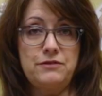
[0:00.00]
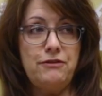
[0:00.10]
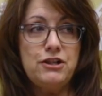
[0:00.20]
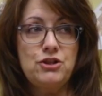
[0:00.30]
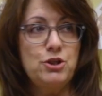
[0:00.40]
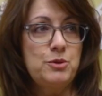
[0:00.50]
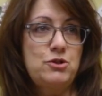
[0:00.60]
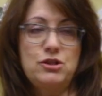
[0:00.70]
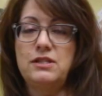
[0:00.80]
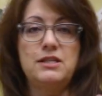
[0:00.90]
fresh
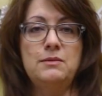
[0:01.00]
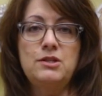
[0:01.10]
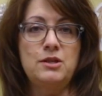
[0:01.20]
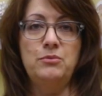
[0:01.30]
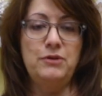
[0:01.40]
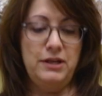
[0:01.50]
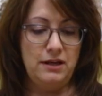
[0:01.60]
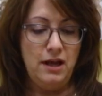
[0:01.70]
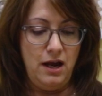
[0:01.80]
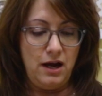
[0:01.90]
herbs just seems to
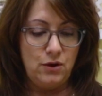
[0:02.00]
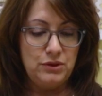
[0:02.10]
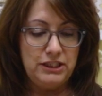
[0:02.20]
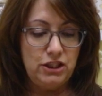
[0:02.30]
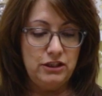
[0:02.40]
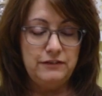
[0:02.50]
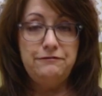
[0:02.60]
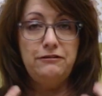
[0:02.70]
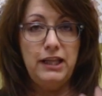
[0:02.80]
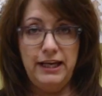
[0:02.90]
bring a really good
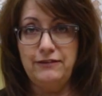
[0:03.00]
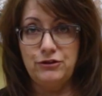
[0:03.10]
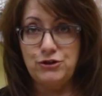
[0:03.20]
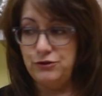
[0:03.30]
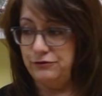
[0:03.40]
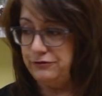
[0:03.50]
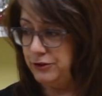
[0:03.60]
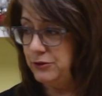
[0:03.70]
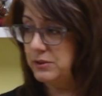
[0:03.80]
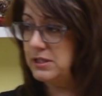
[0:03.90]
flavor to
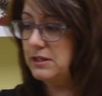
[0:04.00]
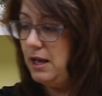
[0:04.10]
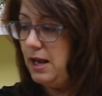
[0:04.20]
foods.